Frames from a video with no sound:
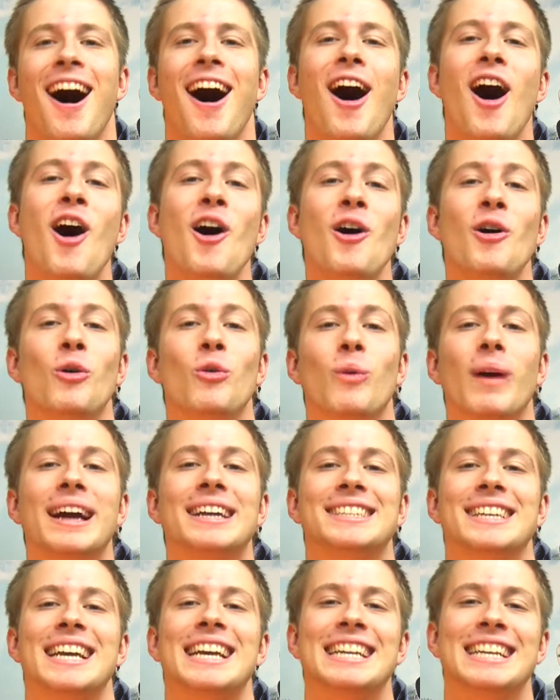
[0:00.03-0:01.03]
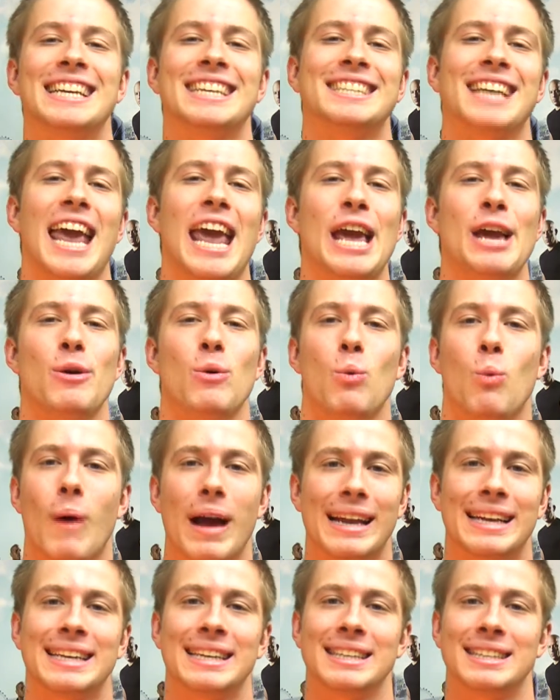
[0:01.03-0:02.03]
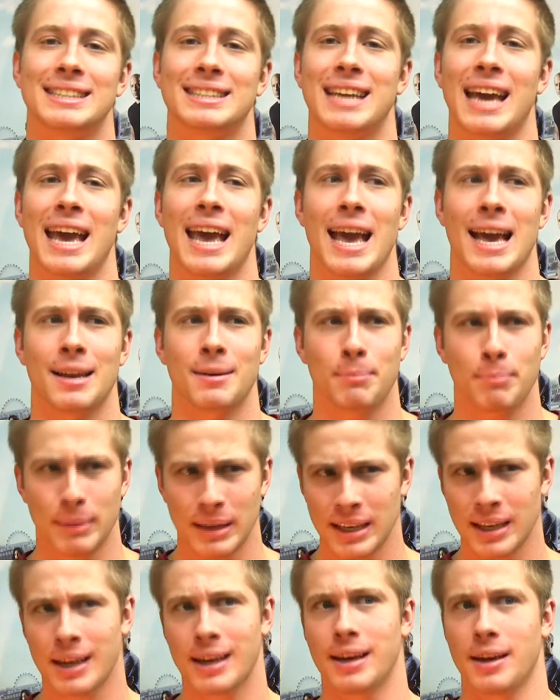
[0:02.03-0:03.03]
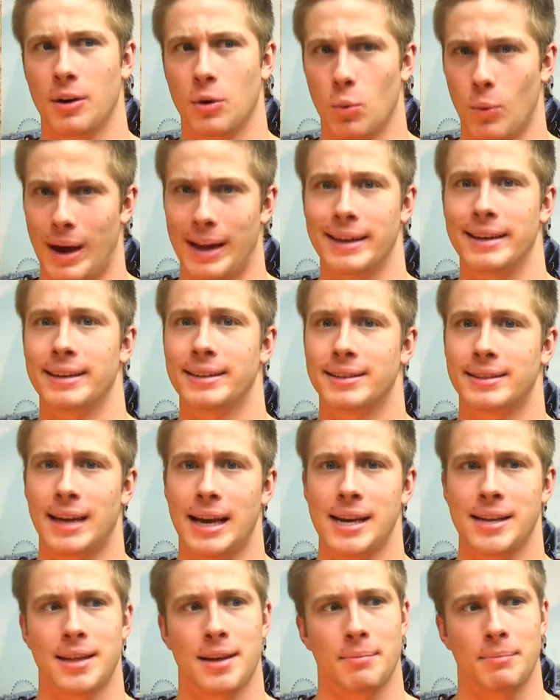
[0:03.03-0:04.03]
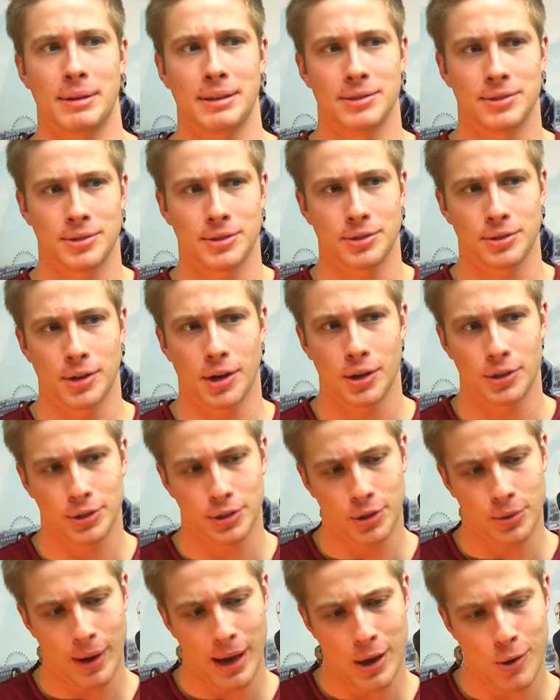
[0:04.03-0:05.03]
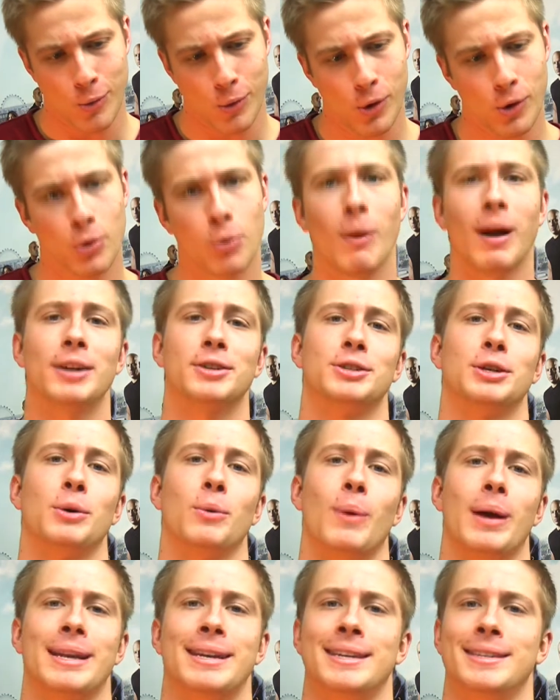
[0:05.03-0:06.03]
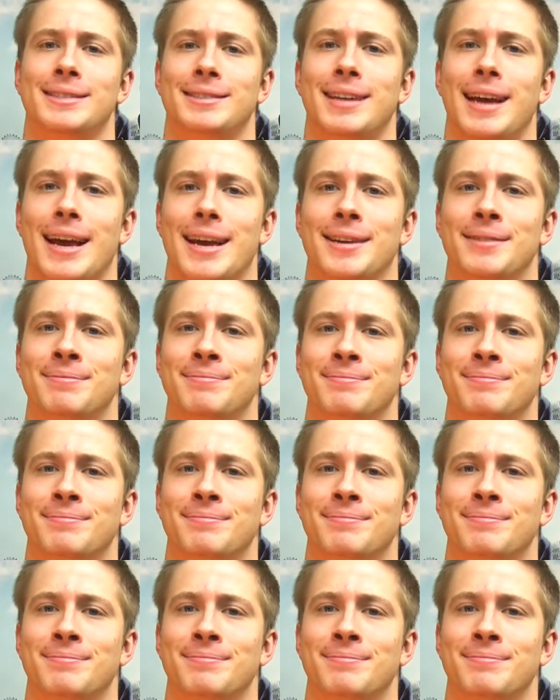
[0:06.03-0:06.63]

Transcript: Alright, it is a Wednesday, and being a Wednesday, that means it is also a worth watching Wednesday.